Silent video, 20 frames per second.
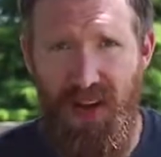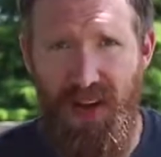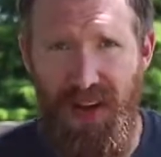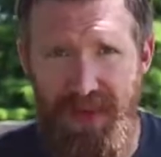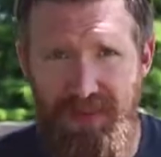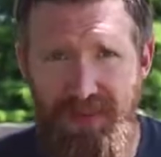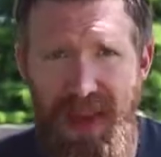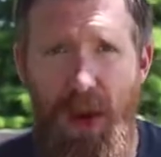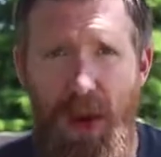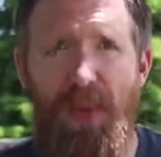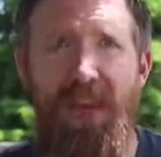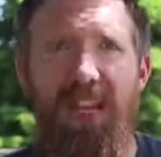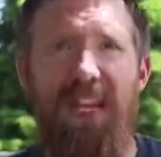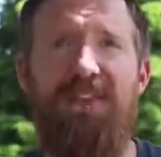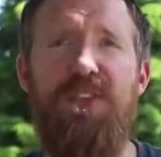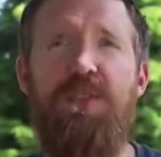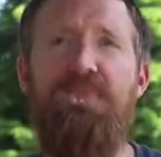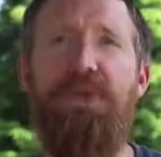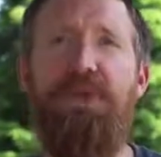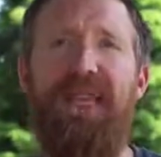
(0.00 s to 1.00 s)
All right, now,
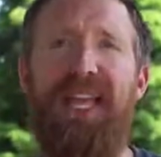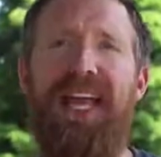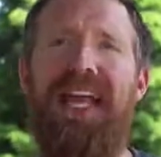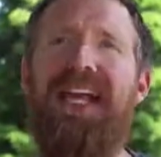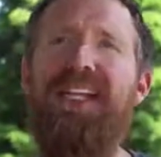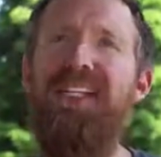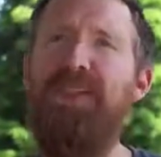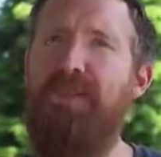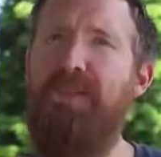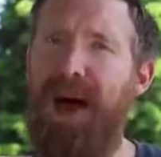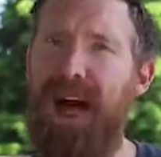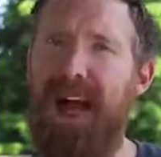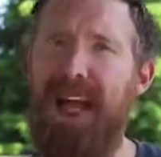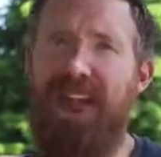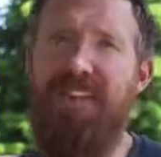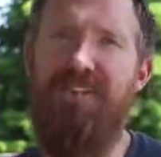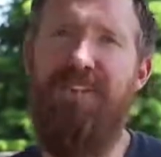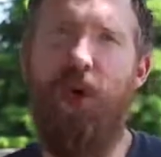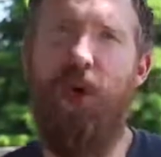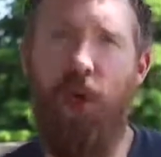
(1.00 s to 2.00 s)
if you plan to buy
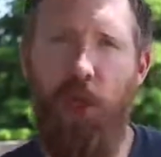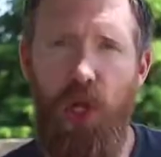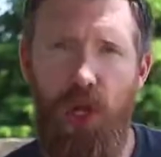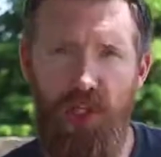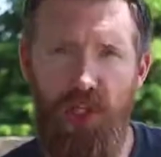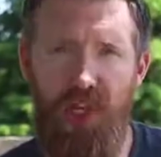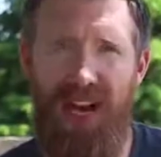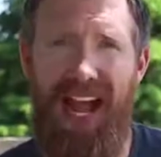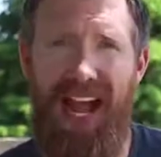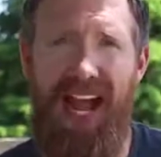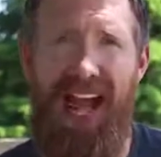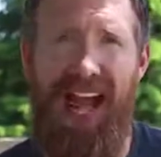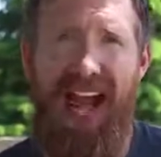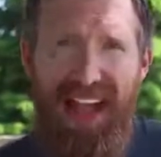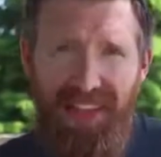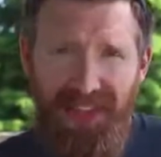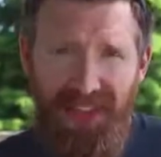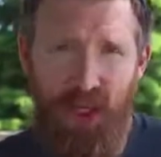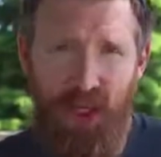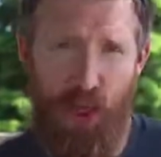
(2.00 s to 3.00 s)
a foreclosure
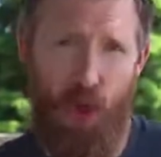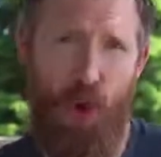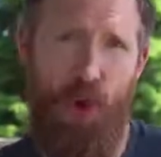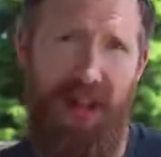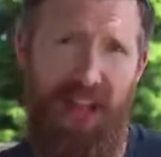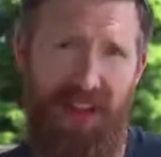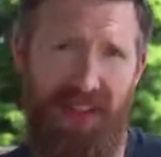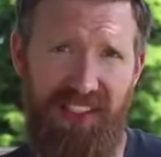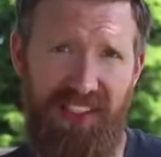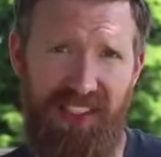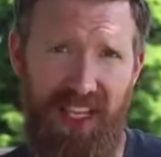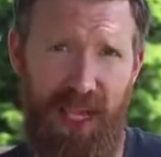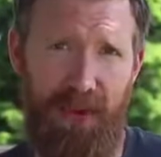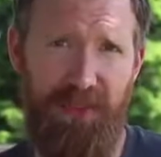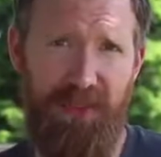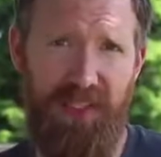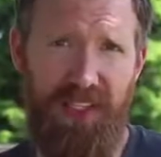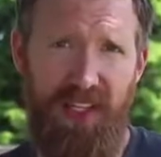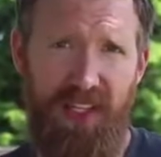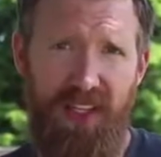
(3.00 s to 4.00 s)
at the courthouse
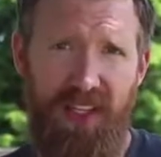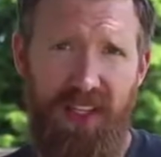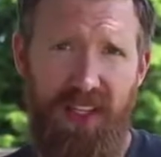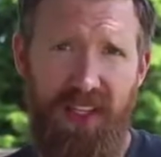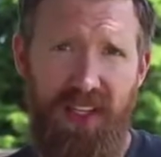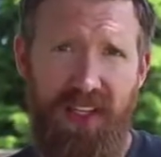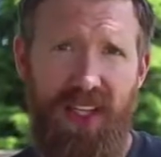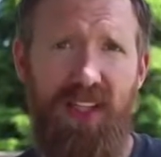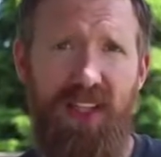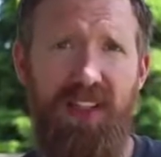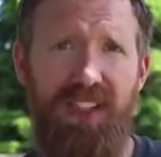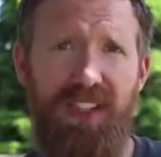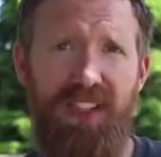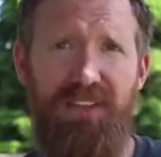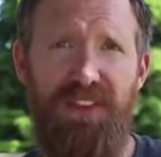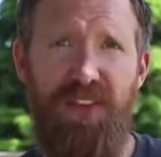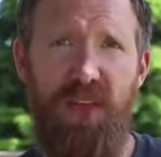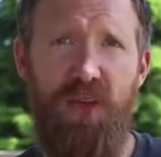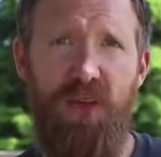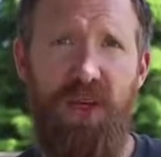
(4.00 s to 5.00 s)
steps, here's a
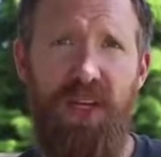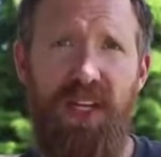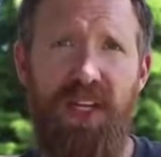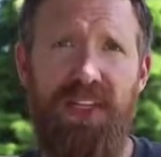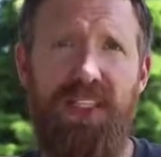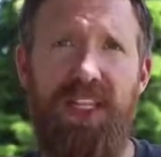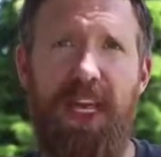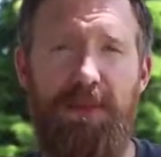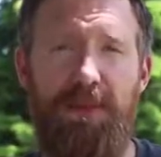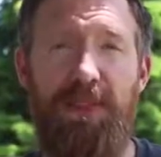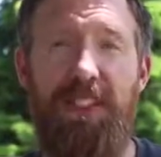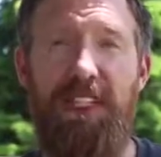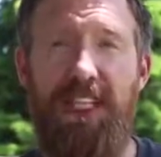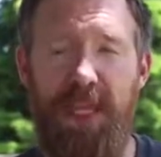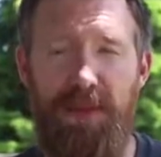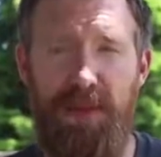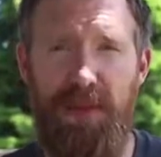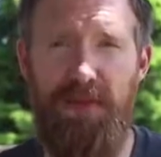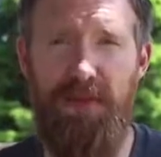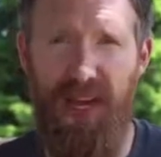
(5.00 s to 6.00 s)
few tips to
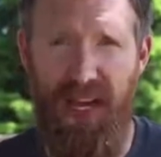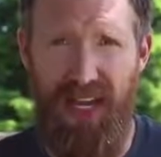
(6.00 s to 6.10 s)
keep in